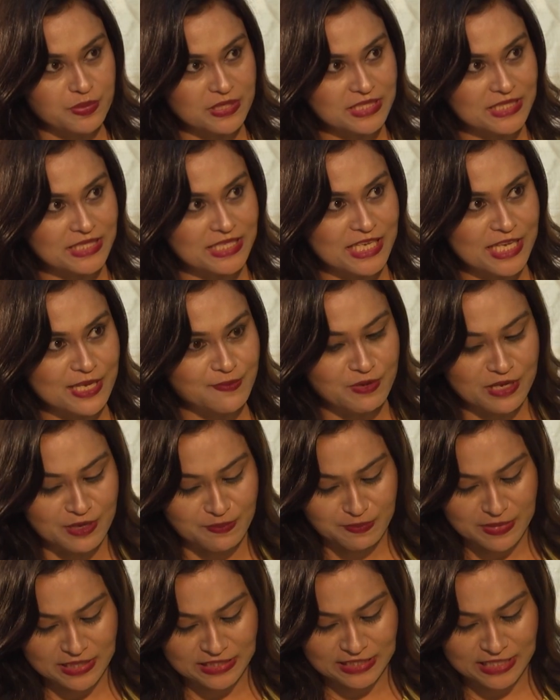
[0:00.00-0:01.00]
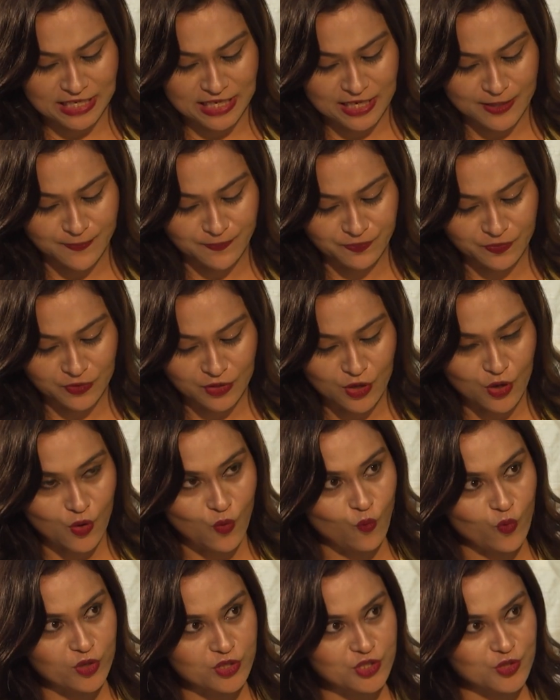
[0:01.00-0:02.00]
peacekeeping mission.
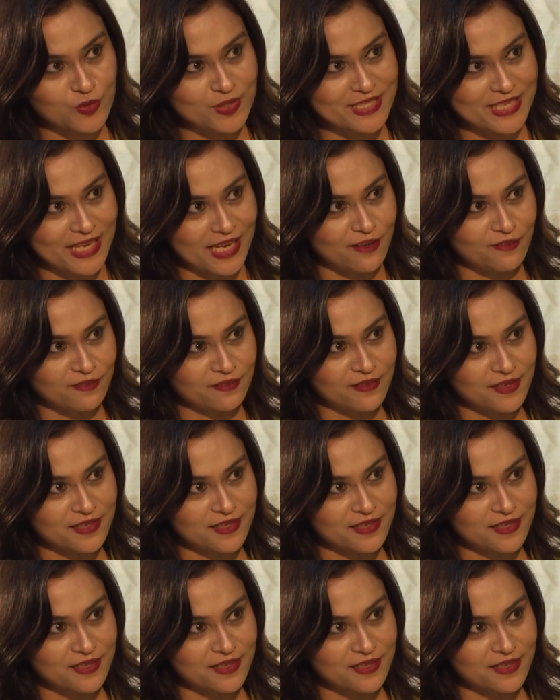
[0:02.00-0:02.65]
What's your take on